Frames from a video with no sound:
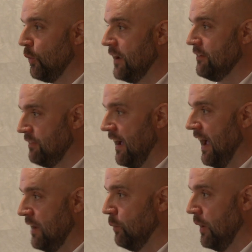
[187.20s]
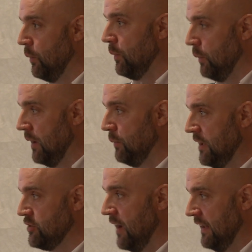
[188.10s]
quite fit in where we
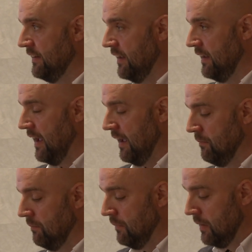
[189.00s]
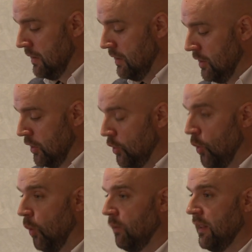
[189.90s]
try to
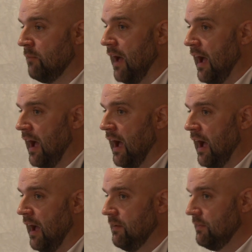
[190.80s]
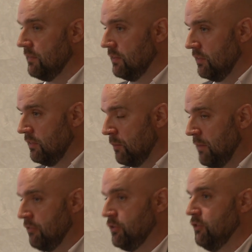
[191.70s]
go with them. There'll
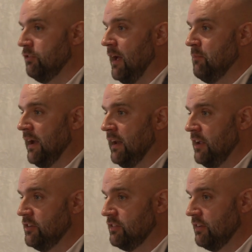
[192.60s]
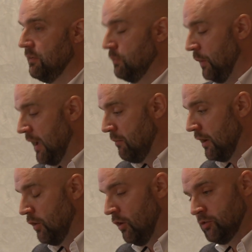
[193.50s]
be a few fly-by-nights we come
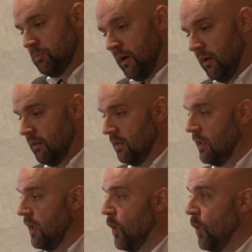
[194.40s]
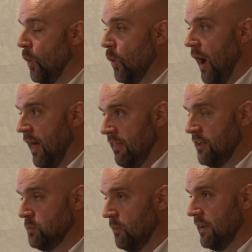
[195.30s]
across, but at
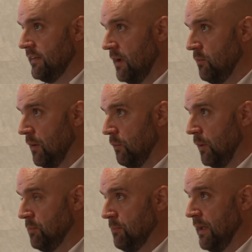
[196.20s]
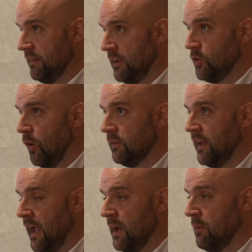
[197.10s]
this moment in time, we're prepared to talk
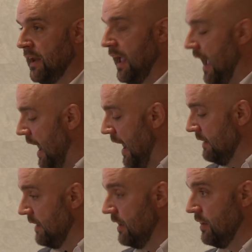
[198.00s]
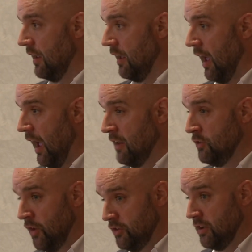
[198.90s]
to anybody and
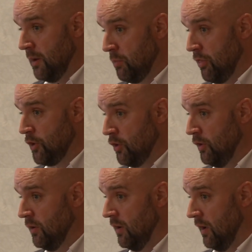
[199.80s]
nurture them through